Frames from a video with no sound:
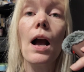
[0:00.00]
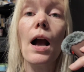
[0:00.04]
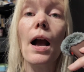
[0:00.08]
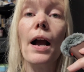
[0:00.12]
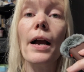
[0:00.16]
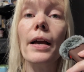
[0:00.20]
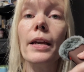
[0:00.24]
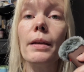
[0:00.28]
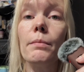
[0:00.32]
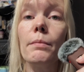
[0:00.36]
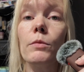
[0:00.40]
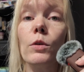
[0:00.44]

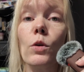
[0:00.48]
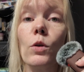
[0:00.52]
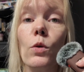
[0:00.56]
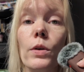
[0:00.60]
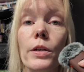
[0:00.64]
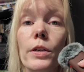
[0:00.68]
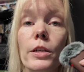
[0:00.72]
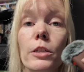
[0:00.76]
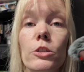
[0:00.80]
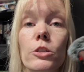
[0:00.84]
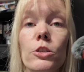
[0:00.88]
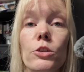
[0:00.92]
I am
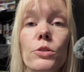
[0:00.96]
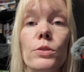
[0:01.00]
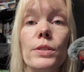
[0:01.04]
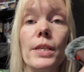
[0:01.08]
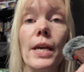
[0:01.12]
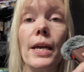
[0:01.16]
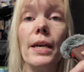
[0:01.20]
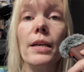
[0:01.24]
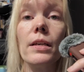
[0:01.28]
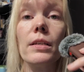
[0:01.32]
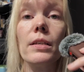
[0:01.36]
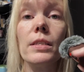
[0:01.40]
going to
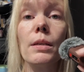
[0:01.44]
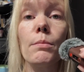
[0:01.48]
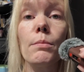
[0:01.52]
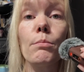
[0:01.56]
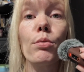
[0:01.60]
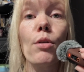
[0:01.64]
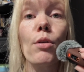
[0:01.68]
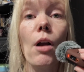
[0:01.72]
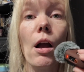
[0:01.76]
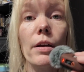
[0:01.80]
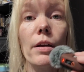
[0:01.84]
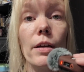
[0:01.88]
take some
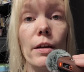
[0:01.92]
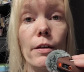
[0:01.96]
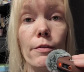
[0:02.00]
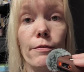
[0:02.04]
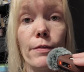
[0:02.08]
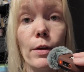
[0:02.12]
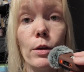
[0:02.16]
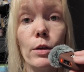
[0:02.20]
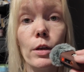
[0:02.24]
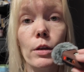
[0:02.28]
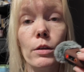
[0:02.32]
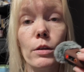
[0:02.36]
product
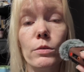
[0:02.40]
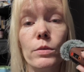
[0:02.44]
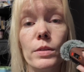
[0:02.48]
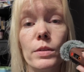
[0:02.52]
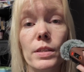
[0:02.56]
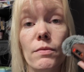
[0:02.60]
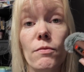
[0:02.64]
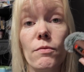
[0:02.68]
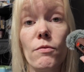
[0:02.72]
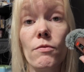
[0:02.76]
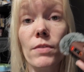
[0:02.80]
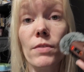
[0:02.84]

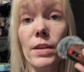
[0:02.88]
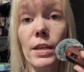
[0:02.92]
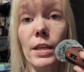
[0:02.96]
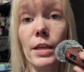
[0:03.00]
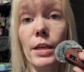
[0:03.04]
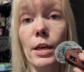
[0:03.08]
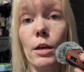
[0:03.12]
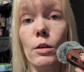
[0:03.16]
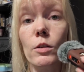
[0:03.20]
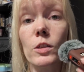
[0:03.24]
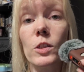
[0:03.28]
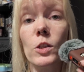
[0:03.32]
photos and
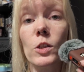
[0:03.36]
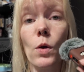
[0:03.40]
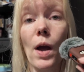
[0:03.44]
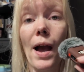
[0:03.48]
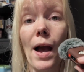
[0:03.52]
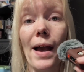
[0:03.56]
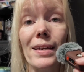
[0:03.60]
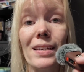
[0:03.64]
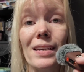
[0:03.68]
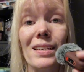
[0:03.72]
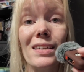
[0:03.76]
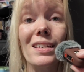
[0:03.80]
videos so
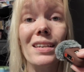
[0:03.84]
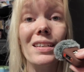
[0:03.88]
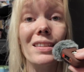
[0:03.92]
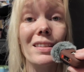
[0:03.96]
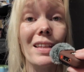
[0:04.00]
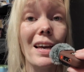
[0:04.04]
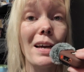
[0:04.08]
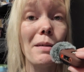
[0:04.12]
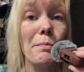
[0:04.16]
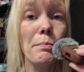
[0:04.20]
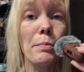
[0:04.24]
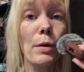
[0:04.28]
I can get
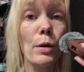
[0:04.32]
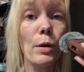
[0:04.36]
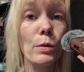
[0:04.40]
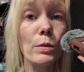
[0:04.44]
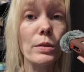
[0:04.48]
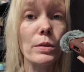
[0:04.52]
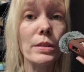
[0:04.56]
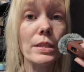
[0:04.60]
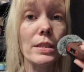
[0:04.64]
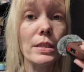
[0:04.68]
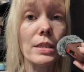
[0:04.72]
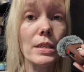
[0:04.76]
that
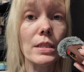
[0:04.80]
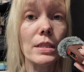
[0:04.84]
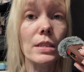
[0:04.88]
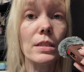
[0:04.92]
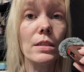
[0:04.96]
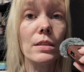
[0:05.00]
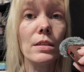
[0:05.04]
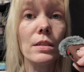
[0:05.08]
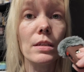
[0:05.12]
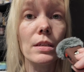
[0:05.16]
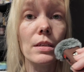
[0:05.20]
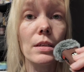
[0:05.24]

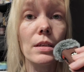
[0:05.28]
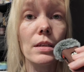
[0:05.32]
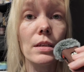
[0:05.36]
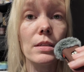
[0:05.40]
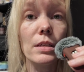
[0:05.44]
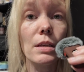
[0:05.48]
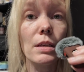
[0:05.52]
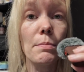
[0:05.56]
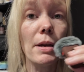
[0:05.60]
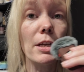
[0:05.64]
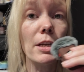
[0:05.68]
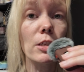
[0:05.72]
posted
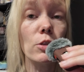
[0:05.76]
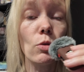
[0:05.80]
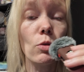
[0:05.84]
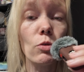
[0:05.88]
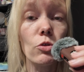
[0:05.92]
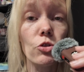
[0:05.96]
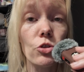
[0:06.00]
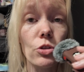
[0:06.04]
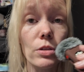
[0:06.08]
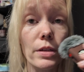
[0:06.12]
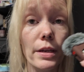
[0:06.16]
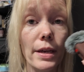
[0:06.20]
to my
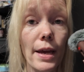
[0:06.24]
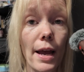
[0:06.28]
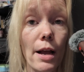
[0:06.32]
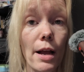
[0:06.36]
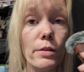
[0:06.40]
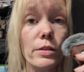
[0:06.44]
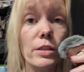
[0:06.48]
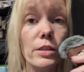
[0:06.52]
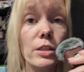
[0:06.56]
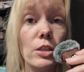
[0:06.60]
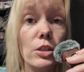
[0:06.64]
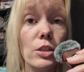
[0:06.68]
social
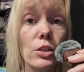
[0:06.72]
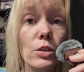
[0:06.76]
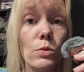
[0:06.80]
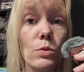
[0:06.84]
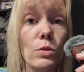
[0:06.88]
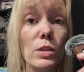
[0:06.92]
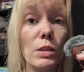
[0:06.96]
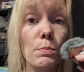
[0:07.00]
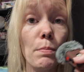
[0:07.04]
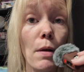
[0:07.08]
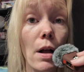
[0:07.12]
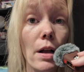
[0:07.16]
accounts as
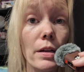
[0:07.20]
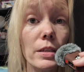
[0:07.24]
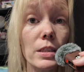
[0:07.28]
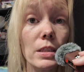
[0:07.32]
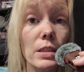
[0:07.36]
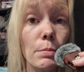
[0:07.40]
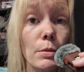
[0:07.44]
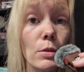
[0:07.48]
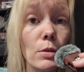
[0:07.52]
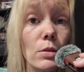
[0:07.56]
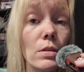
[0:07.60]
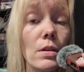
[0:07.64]
soon as
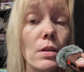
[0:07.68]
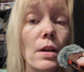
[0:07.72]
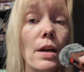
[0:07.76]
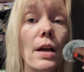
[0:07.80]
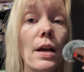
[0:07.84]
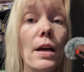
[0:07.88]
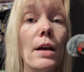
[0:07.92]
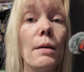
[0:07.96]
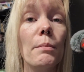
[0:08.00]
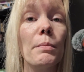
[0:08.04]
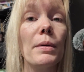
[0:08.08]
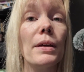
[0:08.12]
possible,
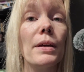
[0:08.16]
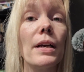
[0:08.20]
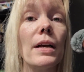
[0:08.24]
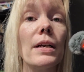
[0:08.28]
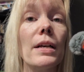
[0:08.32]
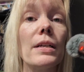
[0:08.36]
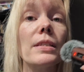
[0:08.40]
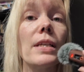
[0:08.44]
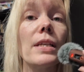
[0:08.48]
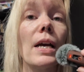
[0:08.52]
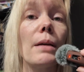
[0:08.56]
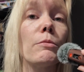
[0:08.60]

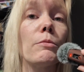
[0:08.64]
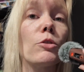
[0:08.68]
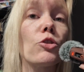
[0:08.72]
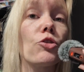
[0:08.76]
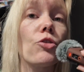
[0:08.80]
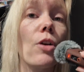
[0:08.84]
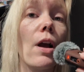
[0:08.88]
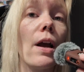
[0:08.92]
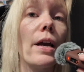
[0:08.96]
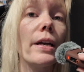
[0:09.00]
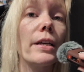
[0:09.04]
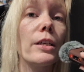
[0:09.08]
because I'm
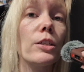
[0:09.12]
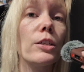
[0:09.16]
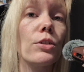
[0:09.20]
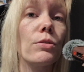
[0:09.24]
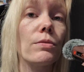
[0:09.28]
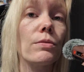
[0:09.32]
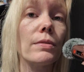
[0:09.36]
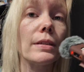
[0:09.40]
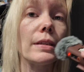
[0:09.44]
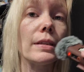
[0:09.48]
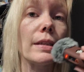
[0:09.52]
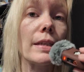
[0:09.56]
trying
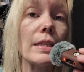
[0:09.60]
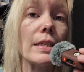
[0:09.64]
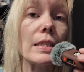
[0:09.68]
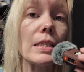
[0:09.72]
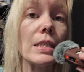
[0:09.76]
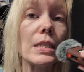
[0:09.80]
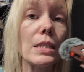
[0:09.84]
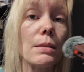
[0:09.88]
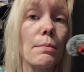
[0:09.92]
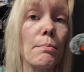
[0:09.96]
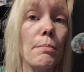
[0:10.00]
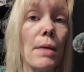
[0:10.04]
to
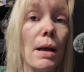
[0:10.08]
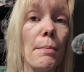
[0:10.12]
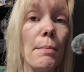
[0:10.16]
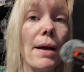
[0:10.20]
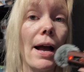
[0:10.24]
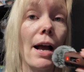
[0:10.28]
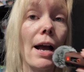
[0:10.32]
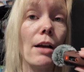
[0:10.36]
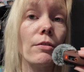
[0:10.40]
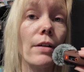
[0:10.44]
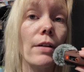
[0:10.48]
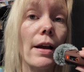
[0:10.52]
release my
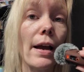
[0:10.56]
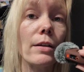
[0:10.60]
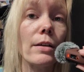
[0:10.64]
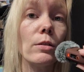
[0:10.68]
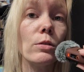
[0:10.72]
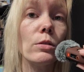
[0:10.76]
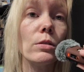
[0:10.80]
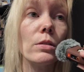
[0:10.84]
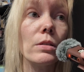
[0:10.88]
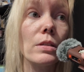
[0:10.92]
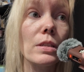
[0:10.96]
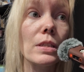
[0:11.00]
bat
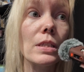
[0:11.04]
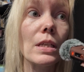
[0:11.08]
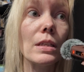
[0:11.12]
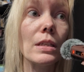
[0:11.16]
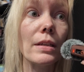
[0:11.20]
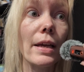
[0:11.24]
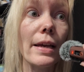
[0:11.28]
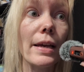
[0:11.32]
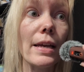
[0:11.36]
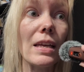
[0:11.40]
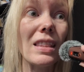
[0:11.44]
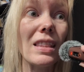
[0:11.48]
rattles
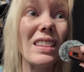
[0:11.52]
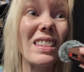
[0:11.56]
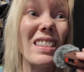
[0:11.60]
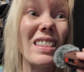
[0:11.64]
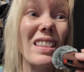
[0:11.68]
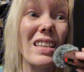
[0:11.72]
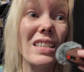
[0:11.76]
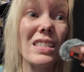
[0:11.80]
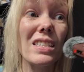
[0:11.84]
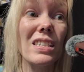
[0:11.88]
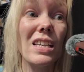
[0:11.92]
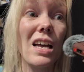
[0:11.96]
like
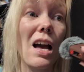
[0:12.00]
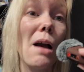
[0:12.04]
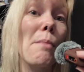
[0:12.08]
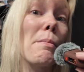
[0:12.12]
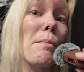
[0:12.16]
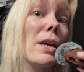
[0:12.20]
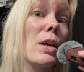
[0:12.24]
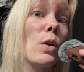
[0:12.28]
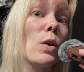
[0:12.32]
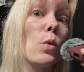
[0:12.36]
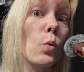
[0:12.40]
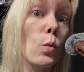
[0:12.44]
this
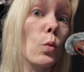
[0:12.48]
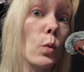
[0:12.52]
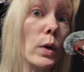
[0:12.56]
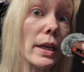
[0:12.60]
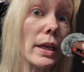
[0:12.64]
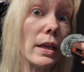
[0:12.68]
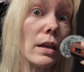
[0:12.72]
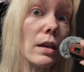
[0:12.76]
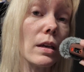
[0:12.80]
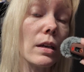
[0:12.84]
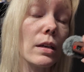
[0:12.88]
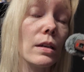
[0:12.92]
coming
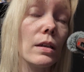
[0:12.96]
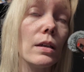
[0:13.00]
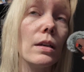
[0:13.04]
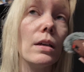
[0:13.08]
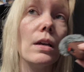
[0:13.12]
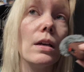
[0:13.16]
week.